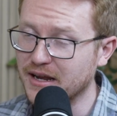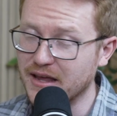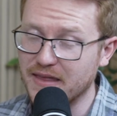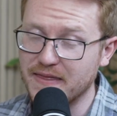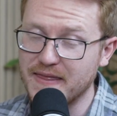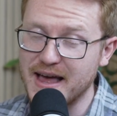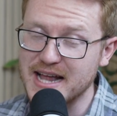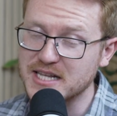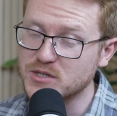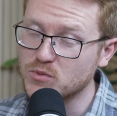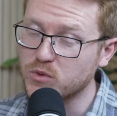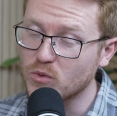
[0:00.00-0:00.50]
And
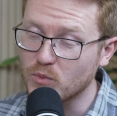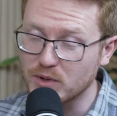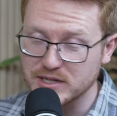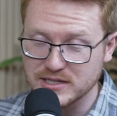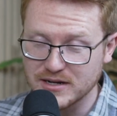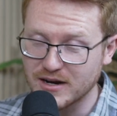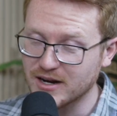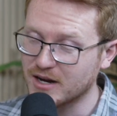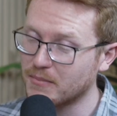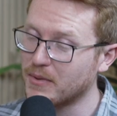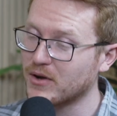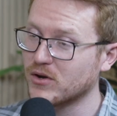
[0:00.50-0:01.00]
that's what we
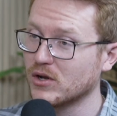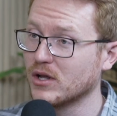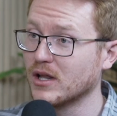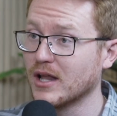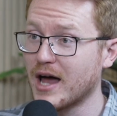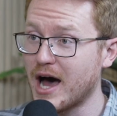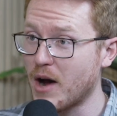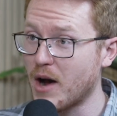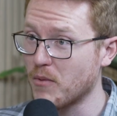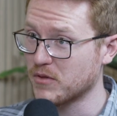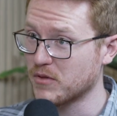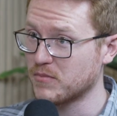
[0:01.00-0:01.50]
talk about a
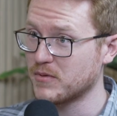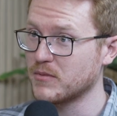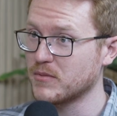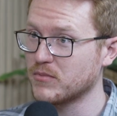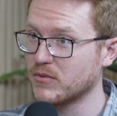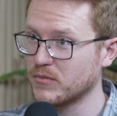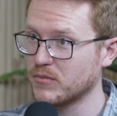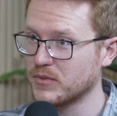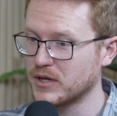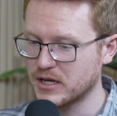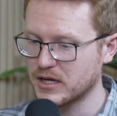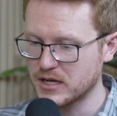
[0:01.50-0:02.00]
lot with
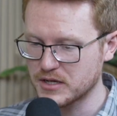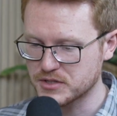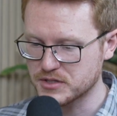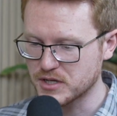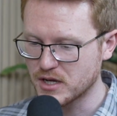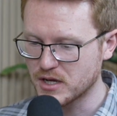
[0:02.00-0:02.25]
people because,